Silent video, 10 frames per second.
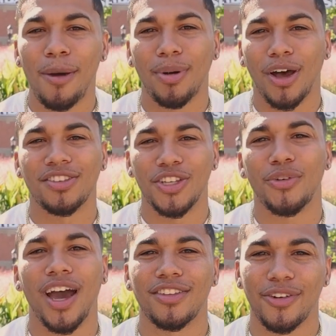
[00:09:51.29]
But I'll see
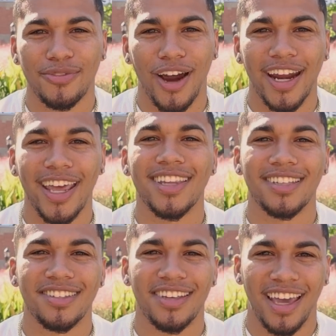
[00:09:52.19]
you guys on Friday.
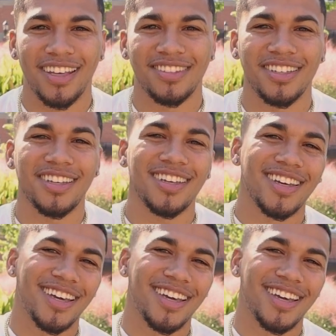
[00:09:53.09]
This is AC,